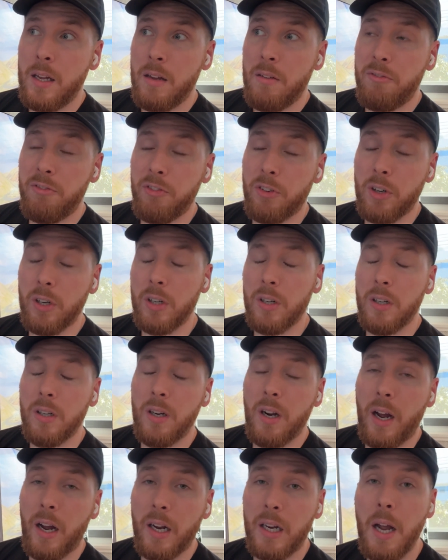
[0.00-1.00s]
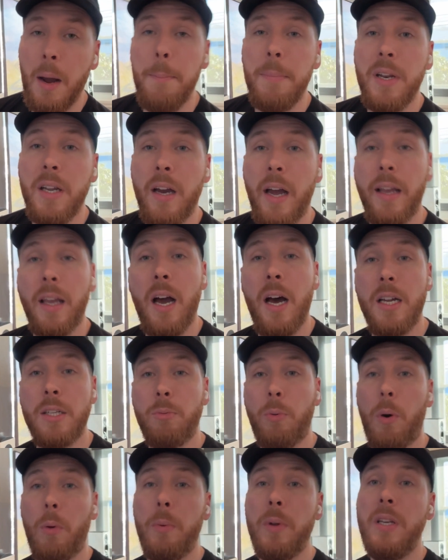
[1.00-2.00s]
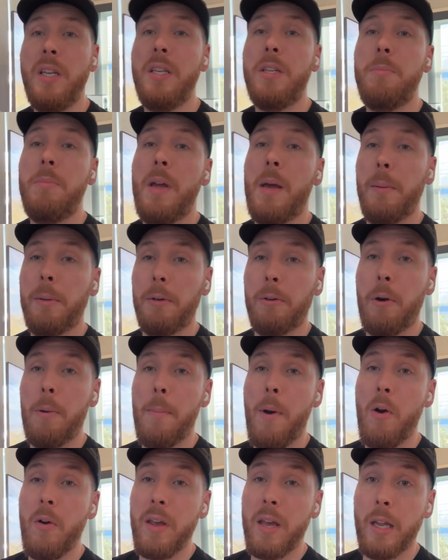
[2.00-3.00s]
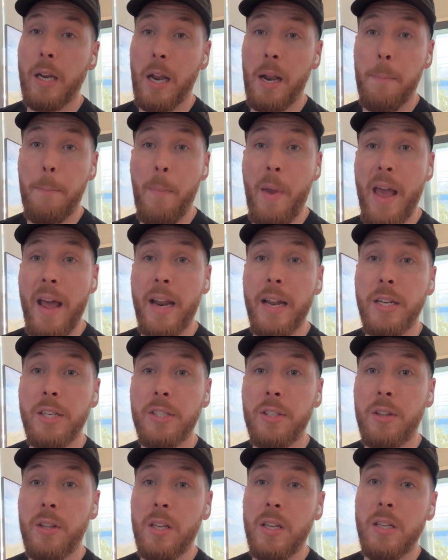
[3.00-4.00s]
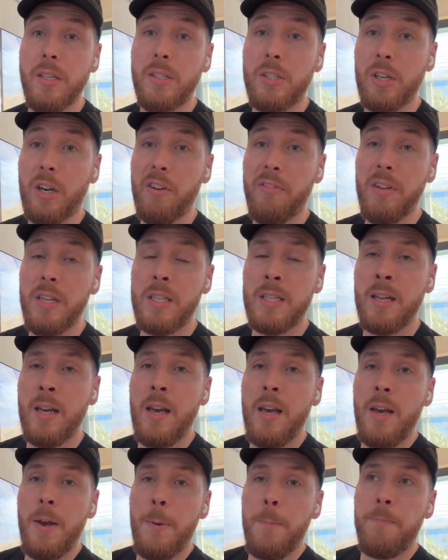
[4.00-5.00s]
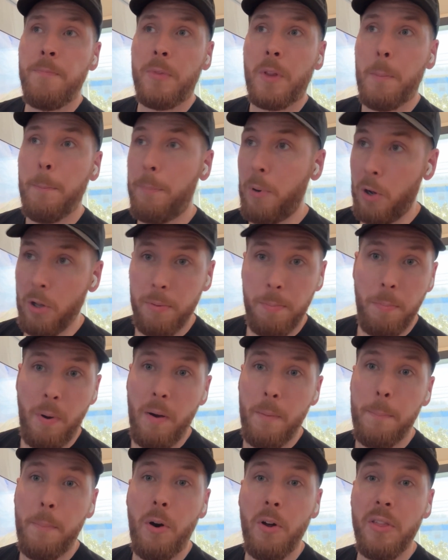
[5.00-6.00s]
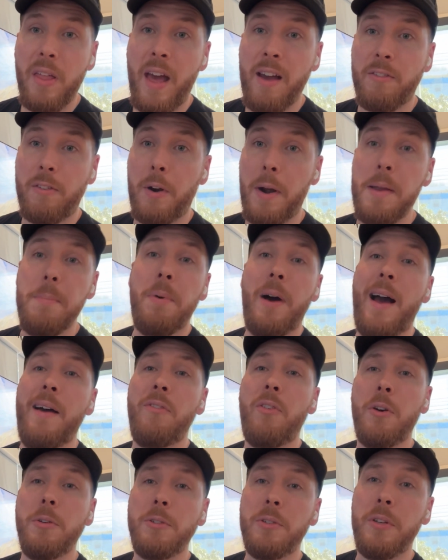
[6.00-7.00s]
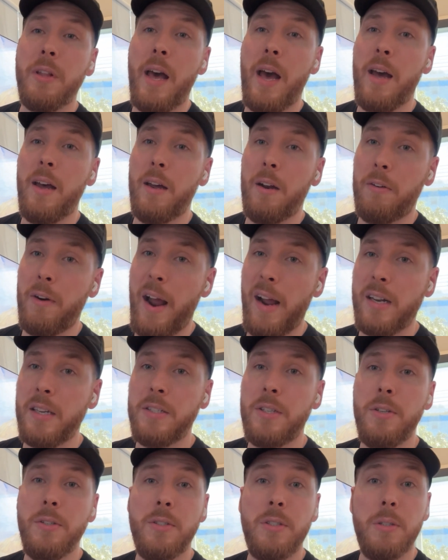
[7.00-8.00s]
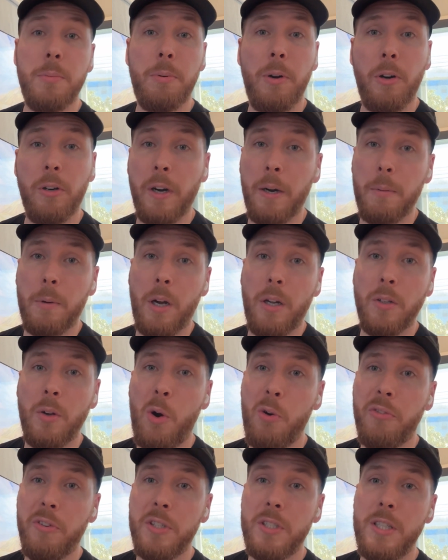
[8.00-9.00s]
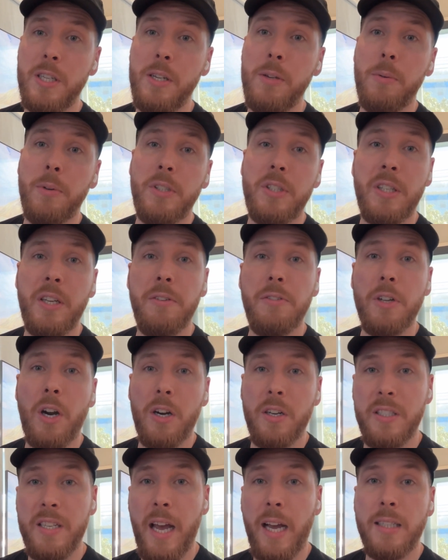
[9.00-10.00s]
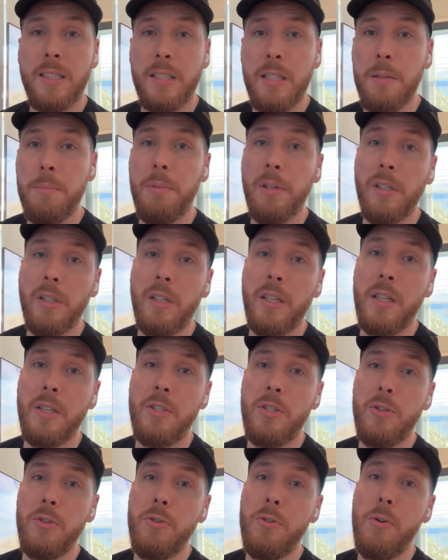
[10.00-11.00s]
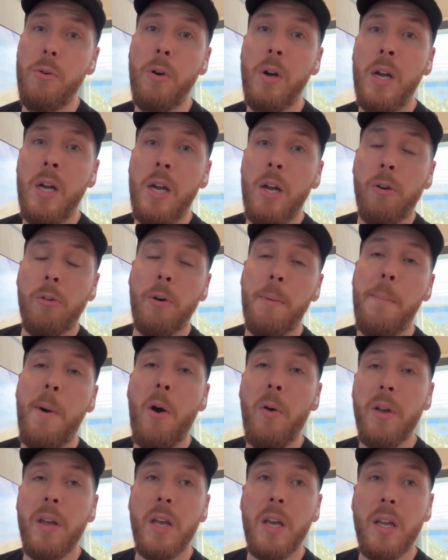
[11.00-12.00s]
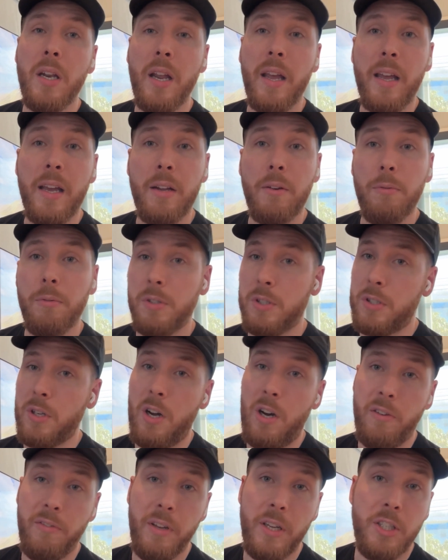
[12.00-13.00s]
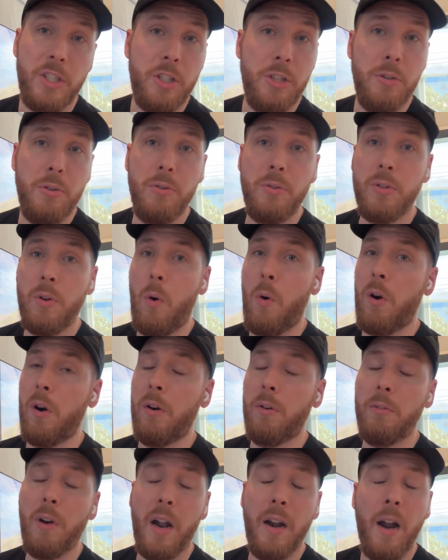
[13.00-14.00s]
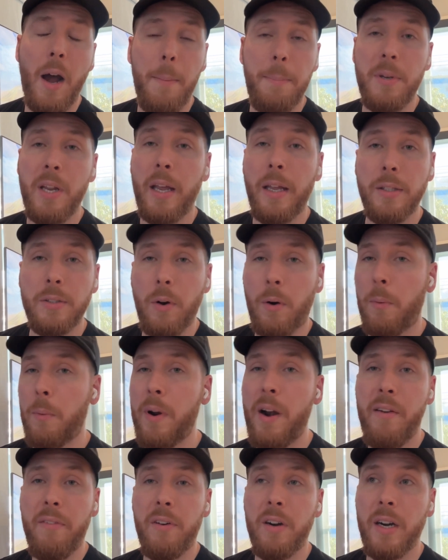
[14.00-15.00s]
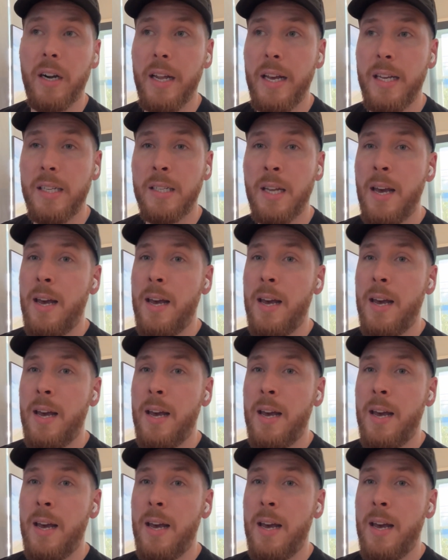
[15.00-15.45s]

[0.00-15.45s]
for a company like us where we need to be able to remote in and manage the service, both have great platforms for that. Arachnus uses a program called Oversee, which gives our techs the ability to remote in and resolve issues or run updates or whatever it is.